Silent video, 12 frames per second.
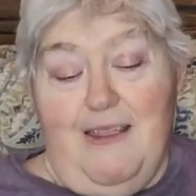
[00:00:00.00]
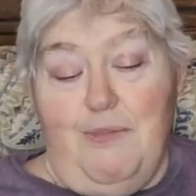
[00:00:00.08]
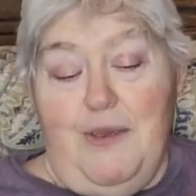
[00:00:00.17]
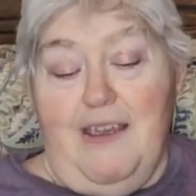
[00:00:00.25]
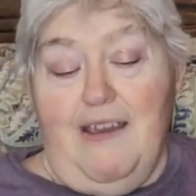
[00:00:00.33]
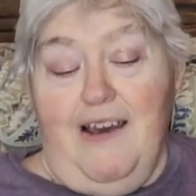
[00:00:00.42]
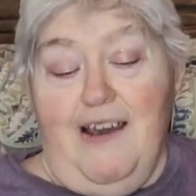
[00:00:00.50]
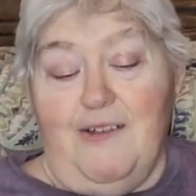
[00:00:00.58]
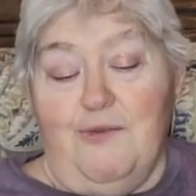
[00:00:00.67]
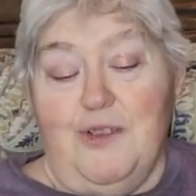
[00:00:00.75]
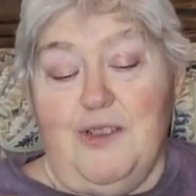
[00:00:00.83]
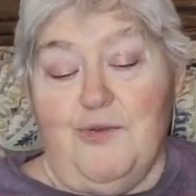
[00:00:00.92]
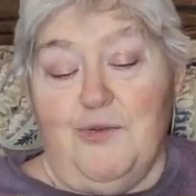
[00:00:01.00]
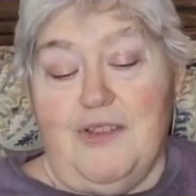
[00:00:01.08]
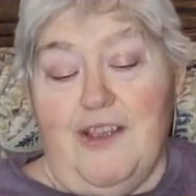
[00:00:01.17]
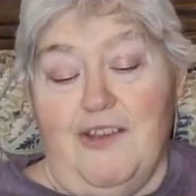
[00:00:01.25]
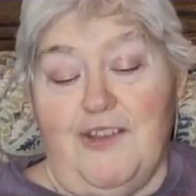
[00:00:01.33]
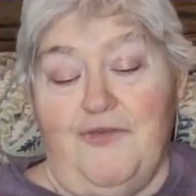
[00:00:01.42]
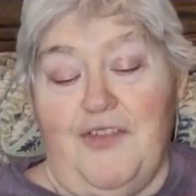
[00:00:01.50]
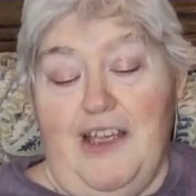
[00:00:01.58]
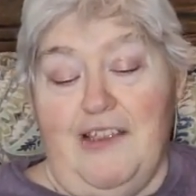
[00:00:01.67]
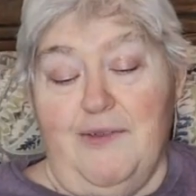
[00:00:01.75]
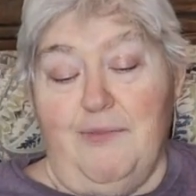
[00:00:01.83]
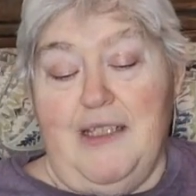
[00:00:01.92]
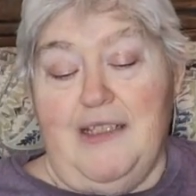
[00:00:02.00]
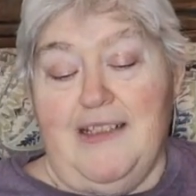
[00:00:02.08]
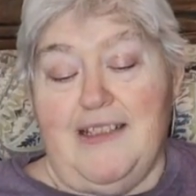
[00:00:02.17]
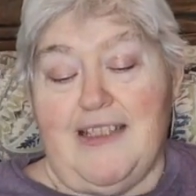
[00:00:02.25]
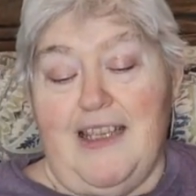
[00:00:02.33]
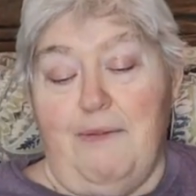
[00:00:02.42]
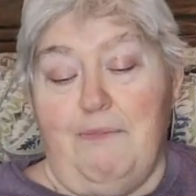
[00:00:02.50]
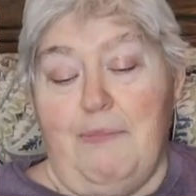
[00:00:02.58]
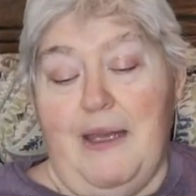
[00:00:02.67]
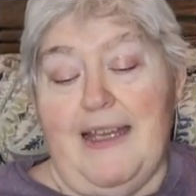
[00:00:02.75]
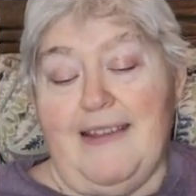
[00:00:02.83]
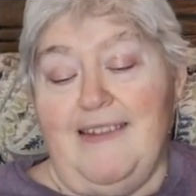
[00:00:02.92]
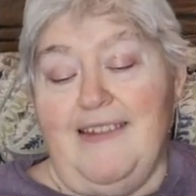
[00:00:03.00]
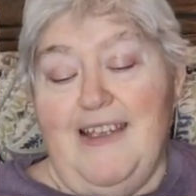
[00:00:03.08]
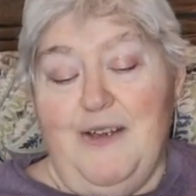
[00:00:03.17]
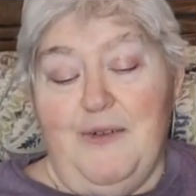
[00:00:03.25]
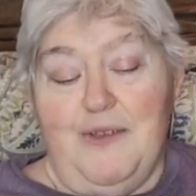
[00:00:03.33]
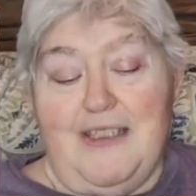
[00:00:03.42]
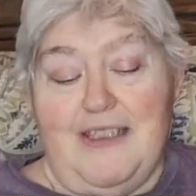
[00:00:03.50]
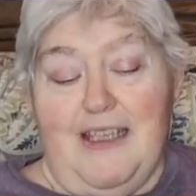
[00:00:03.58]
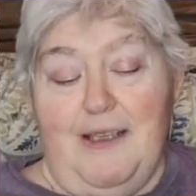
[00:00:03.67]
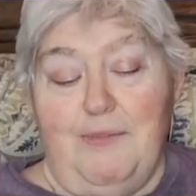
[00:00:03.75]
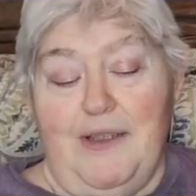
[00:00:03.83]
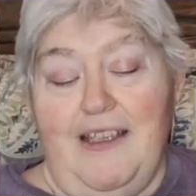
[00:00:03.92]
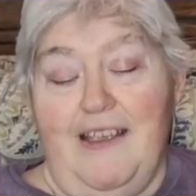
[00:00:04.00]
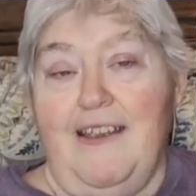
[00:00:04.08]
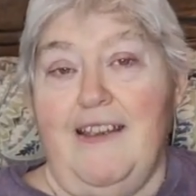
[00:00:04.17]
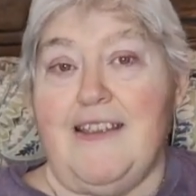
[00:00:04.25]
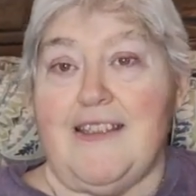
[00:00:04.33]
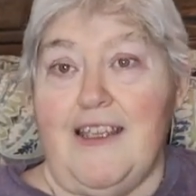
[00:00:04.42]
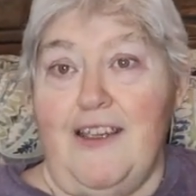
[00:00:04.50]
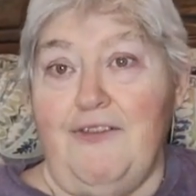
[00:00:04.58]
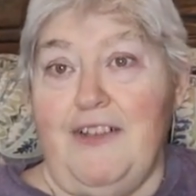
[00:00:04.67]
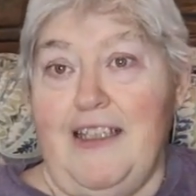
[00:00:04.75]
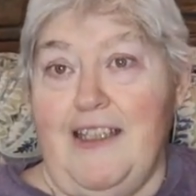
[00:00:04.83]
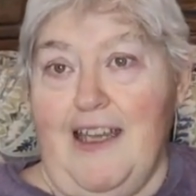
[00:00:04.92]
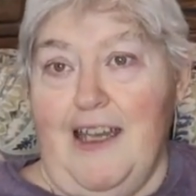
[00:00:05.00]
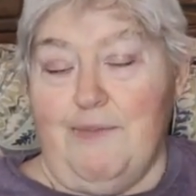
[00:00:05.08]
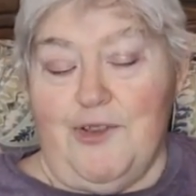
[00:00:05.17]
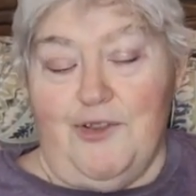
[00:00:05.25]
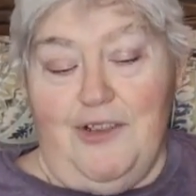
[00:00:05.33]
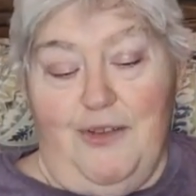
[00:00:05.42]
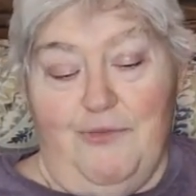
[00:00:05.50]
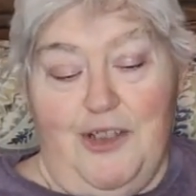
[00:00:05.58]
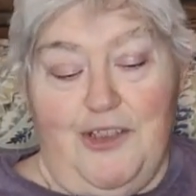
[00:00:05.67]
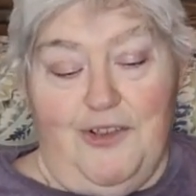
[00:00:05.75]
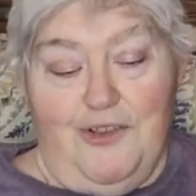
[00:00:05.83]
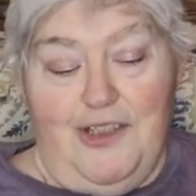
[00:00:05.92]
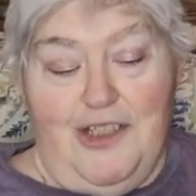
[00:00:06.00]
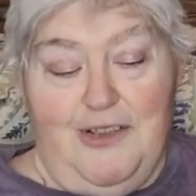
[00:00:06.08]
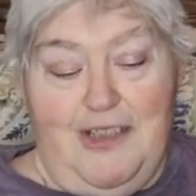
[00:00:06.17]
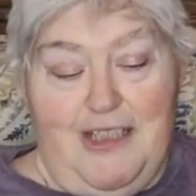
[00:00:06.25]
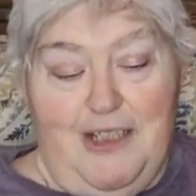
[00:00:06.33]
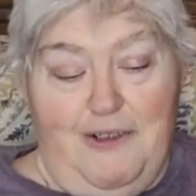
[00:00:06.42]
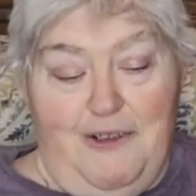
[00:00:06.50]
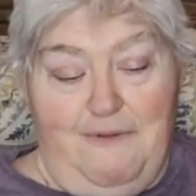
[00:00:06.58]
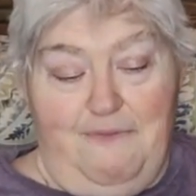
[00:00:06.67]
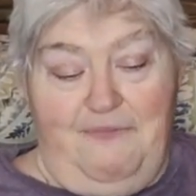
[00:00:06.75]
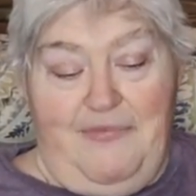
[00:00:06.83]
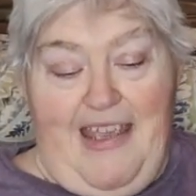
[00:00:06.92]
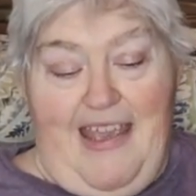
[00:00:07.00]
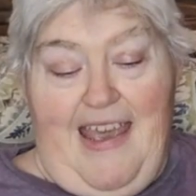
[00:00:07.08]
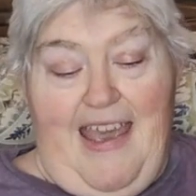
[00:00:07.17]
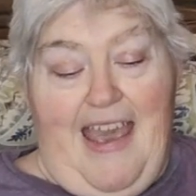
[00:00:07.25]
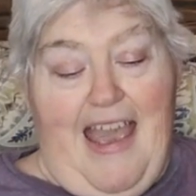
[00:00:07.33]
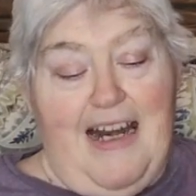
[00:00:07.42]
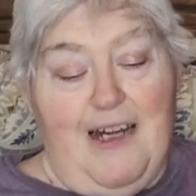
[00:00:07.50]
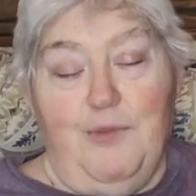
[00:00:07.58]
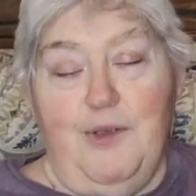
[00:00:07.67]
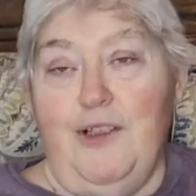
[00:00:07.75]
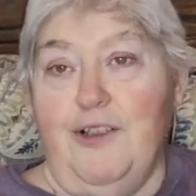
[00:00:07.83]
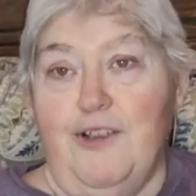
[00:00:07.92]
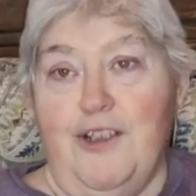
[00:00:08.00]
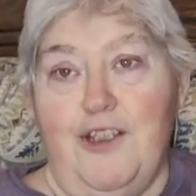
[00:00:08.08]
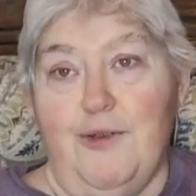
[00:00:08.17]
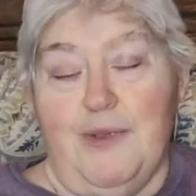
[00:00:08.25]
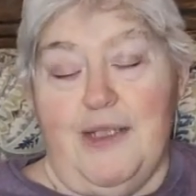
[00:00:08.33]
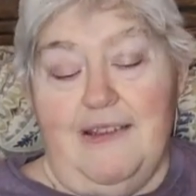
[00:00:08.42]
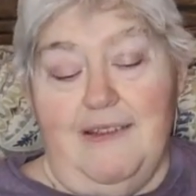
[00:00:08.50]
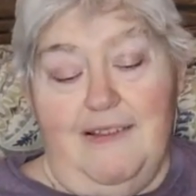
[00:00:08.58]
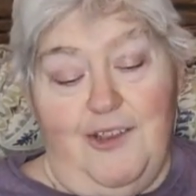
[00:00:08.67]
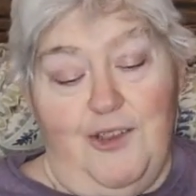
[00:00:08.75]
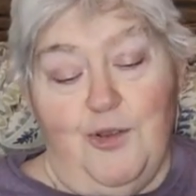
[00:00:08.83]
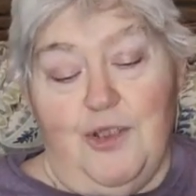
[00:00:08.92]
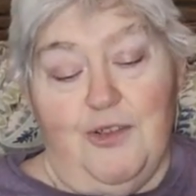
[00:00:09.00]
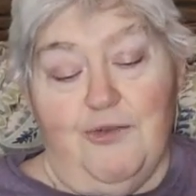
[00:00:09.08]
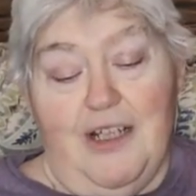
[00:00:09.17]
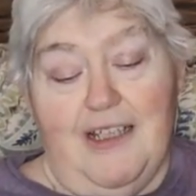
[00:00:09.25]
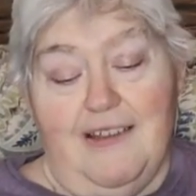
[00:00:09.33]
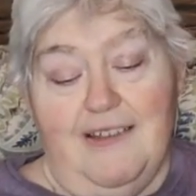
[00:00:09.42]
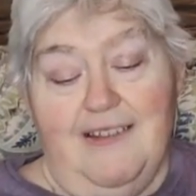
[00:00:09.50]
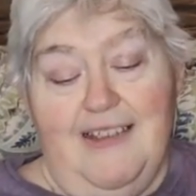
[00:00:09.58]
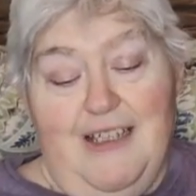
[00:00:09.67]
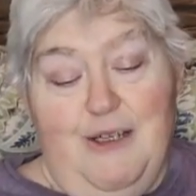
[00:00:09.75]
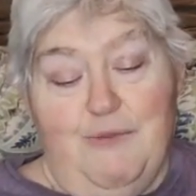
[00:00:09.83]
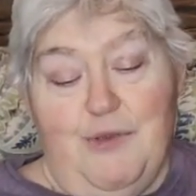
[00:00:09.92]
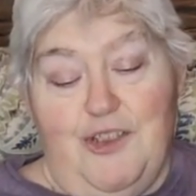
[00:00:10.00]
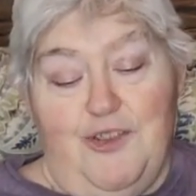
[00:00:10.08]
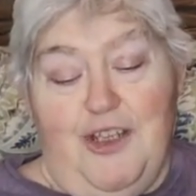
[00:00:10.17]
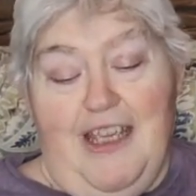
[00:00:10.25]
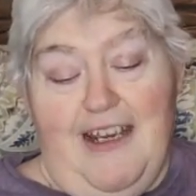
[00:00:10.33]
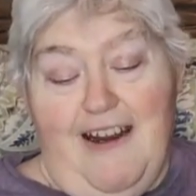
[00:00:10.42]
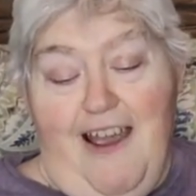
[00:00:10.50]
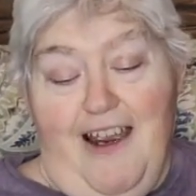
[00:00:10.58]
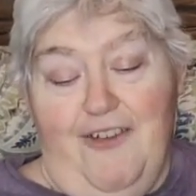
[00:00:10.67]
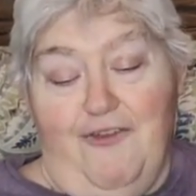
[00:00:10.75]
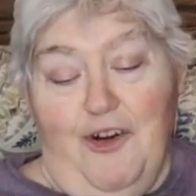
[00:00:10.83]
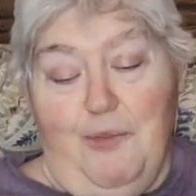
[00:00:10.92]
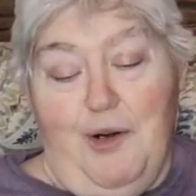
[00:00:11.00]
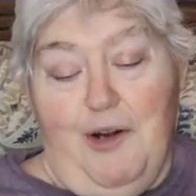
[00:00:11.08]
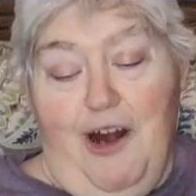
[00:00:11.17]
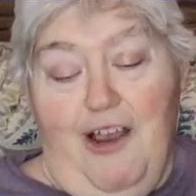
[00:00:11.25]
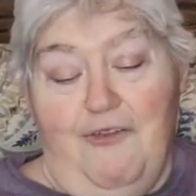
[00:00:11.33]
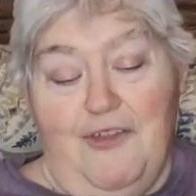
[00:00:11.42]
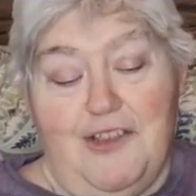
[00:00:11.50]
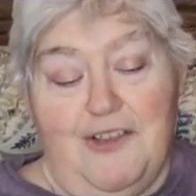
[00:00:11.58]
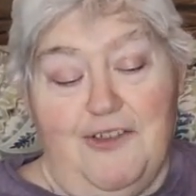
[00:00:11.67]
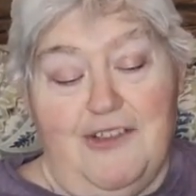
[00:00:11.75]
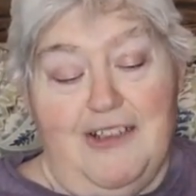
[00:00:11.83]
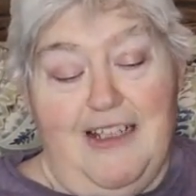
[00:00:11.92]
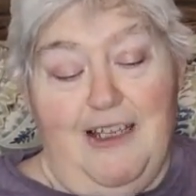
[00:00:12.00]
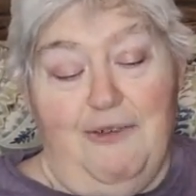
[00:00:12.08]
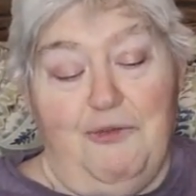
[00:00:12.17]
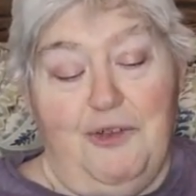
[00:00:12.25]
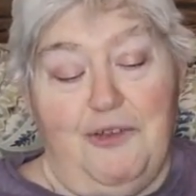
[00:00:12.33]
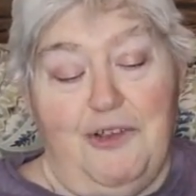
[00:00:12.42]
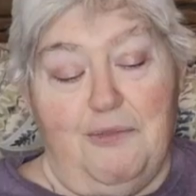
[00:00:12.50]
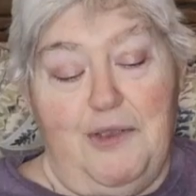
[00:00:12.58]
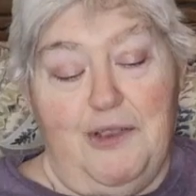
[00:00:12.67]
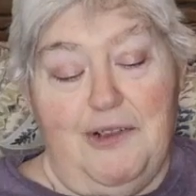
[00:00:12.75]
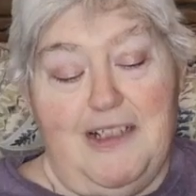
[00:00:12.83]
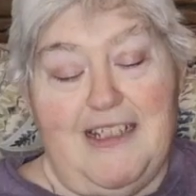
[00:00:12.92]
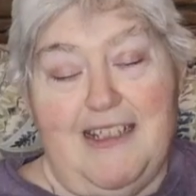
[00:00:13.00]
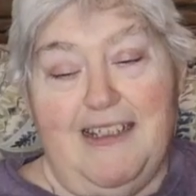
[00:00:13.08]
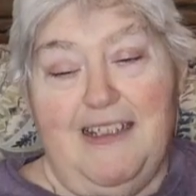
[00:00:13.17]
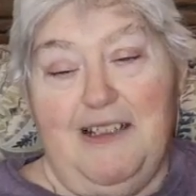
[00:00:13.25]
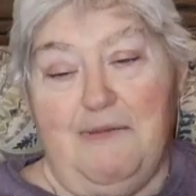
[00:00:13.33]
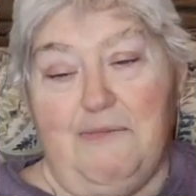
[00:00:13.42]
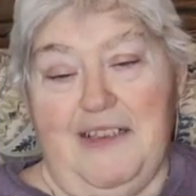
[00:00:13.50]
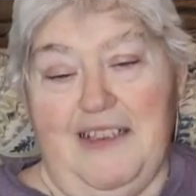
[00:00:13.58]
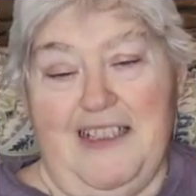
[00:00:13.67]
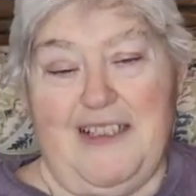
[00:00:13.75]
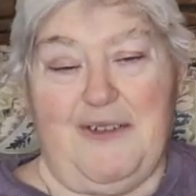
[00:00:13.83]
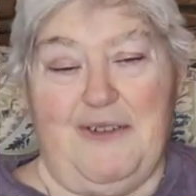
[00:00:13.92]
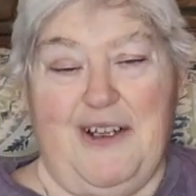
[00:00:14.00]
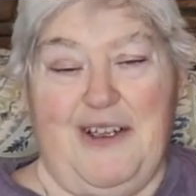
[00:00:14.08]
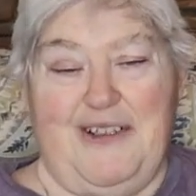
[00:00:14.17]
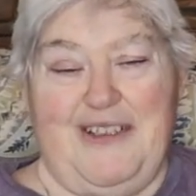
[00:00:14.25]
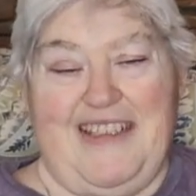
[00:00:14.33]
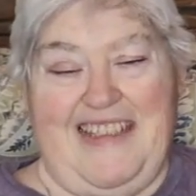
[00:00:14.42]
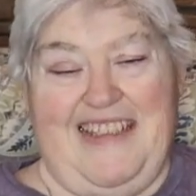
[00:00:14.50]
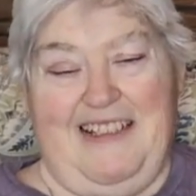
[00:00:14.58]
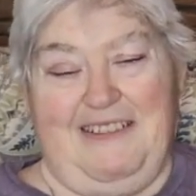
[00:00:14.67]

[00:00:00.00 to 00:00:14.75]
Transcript: peacock, which was also found to be an escaped pet, was safely safely captured and returned to its owner. Animal or human, you can run, but you can't hide from our officers and helpful community, police wrote.